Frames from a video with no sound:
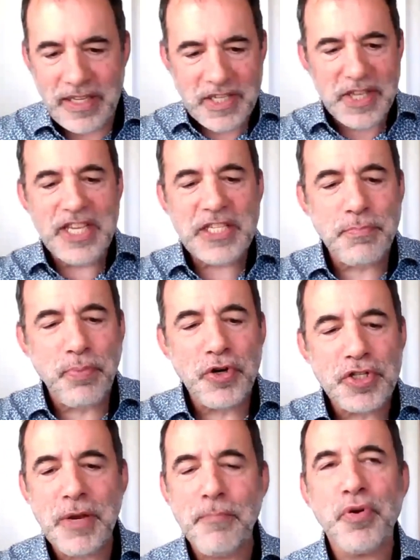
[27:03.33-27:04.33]
This
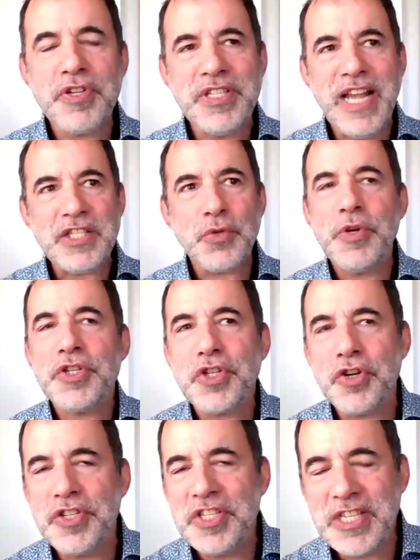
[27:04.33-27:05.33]
person presents with
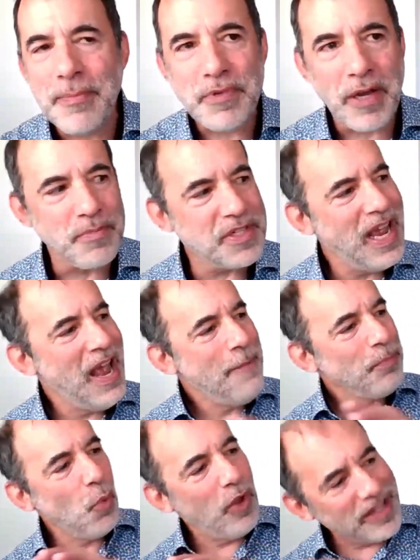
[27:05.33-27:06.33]
certain symptoms.
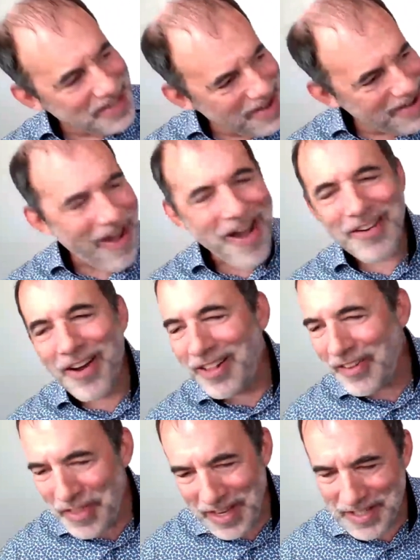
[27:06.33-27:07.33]
Well, it's not all
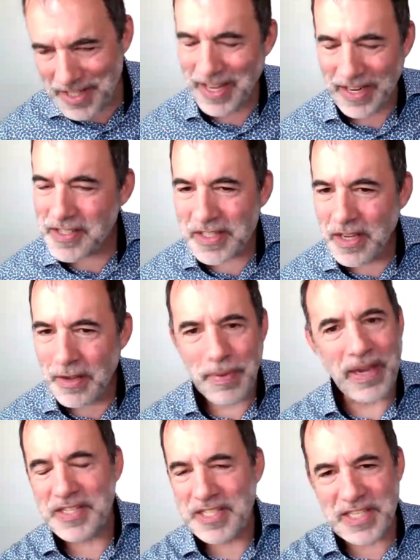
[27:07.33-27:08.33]
of these things
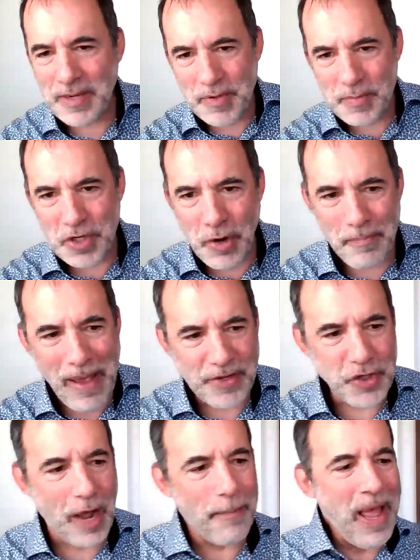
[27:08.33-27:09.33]
because the symptoms don't
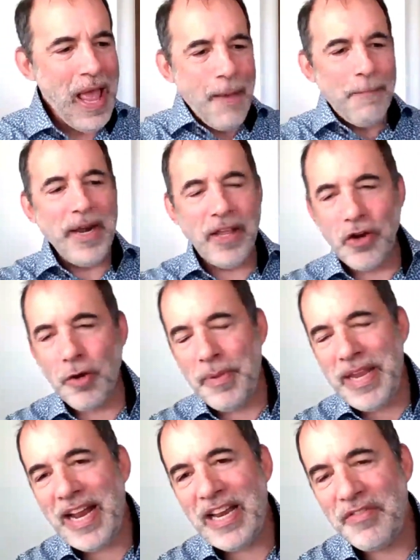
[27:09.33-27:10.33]
match up, but it could
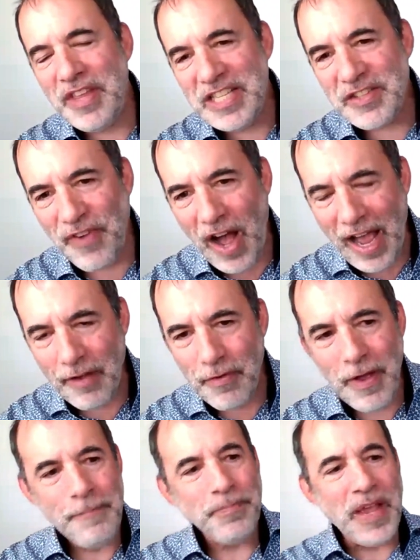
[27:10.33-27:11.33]
be any of these 5.
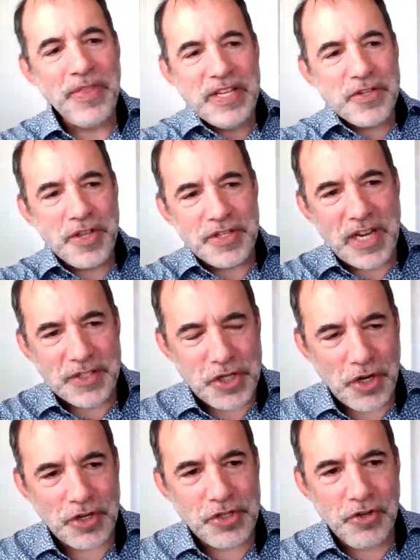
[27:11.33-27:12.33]
And these are the tests you
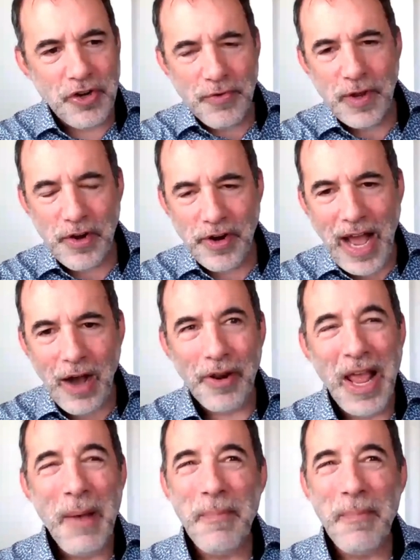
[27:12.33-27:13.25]
could do to figure it out.